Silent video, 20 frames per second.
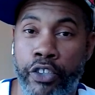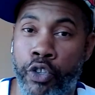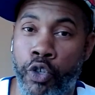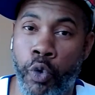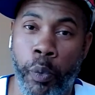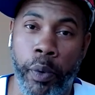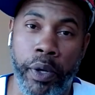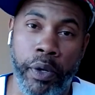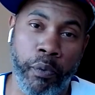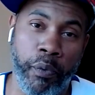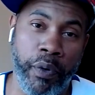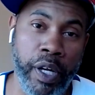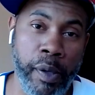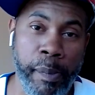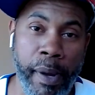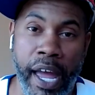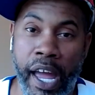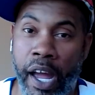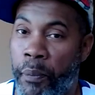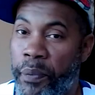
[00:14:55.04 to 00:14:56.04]
do, we
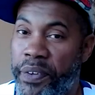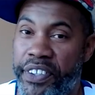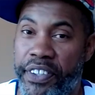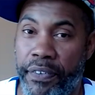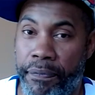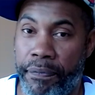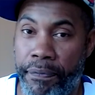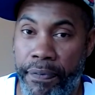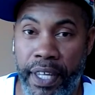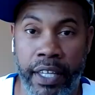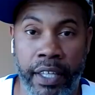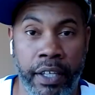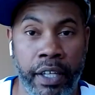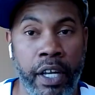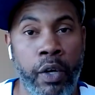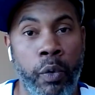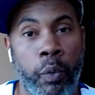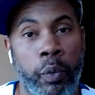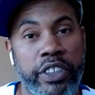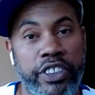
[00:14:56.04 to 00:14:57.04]
rebound, we defend,
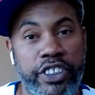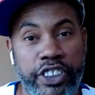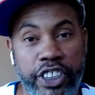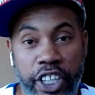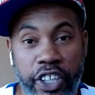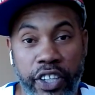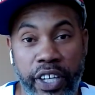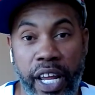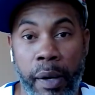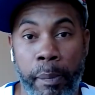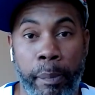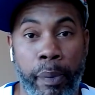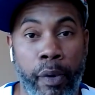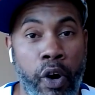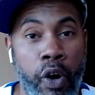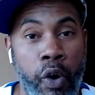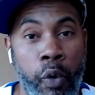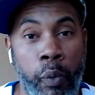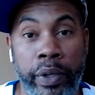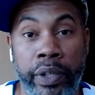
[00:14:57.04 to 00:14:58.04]
we share that
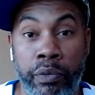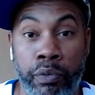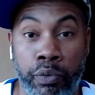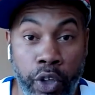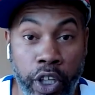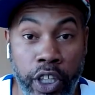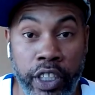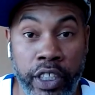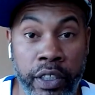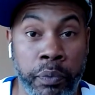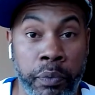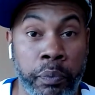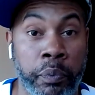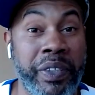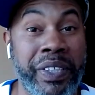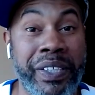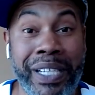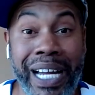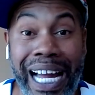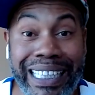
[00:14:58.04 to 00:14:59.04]
ball, we run,
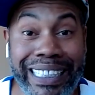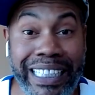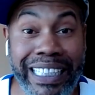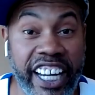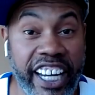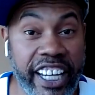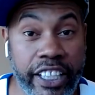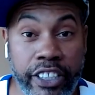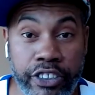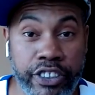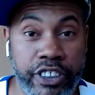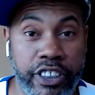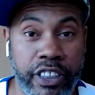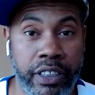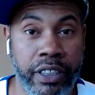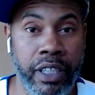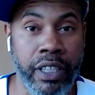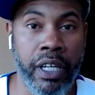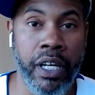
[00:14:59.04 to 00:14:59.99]
we got the energy.